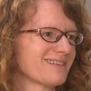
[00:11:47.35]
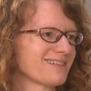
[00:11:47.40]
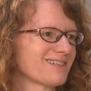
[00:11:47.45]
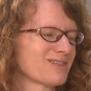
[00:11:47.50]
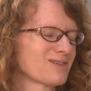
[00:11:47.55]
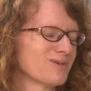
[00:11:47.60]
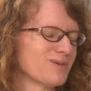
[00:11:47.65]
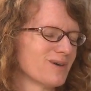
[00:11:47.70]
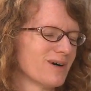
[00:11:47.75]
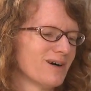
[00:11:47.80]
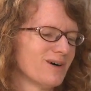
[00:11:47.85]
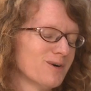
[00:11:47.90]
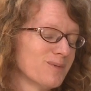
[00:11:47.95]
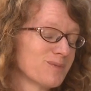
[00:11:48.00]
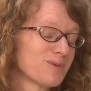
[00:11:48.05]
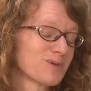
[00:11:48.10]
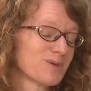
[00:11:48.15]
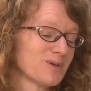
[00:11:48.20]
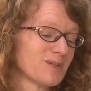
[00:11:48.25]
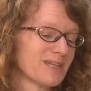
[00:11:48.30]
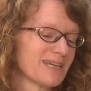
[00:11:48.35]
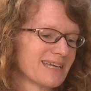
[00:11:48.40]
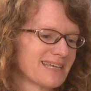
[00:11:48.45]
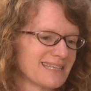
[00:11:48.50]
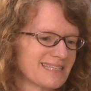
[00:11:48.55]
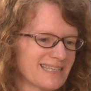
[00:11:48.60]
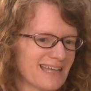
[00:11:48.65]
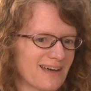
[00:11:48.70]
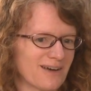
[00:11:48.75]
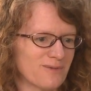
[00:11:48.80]
homeschooling,
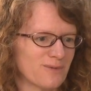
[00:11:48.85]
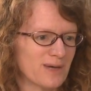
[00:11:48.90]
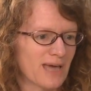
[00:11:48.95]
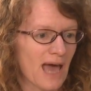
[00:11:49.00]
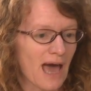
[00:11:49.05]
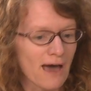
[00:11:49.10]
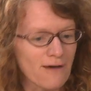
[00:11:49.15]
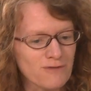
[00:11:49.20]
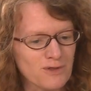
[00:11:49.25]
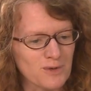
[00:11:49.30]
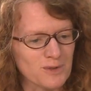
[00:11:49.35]
is that we have